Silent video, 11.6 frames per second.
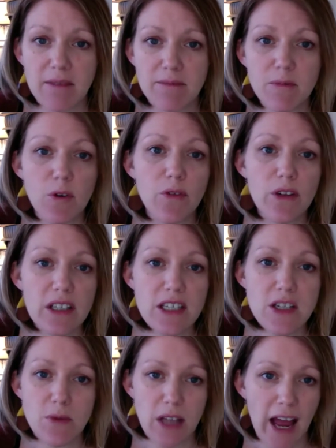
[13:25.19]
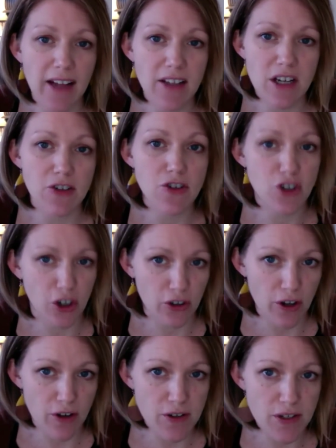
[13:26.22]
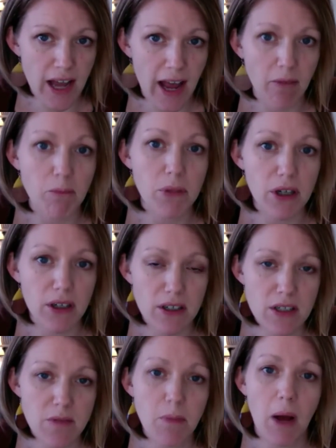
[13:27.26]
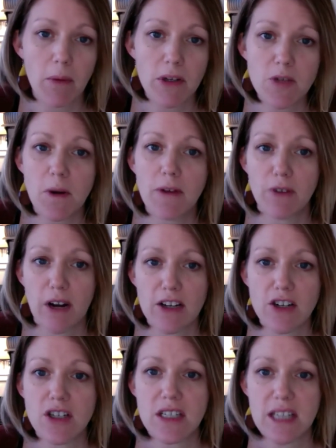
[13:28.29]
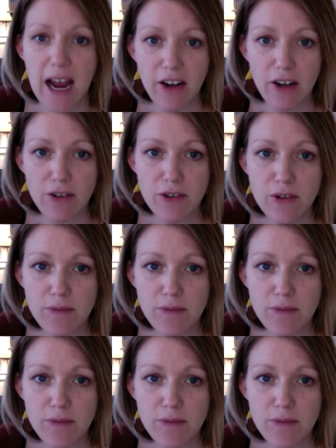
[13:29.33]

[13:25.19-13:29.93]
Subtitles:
reveal his reliance on journals and books published by French designers,